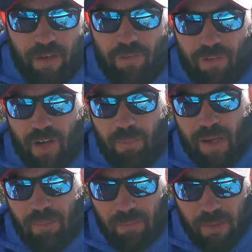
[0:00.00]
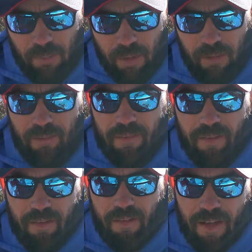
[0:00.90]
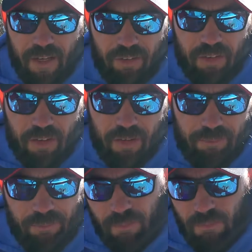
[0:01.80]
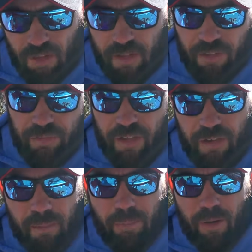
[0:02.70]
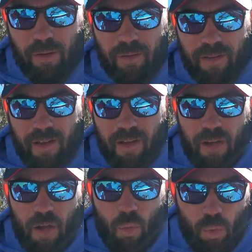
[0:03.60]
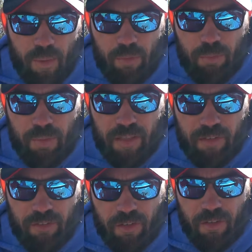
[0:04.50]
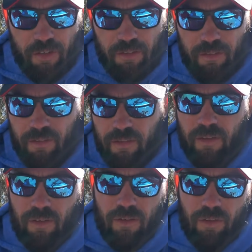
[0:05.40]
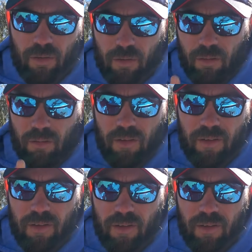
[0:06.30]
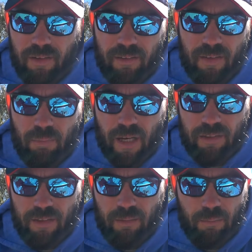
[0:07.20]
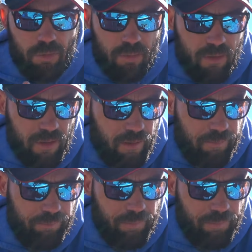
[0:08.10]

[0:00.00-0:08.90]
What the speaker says: Front compartment of my boat, as you know, it's only a 390 boat. Weight was a big concern, so lithium battery was really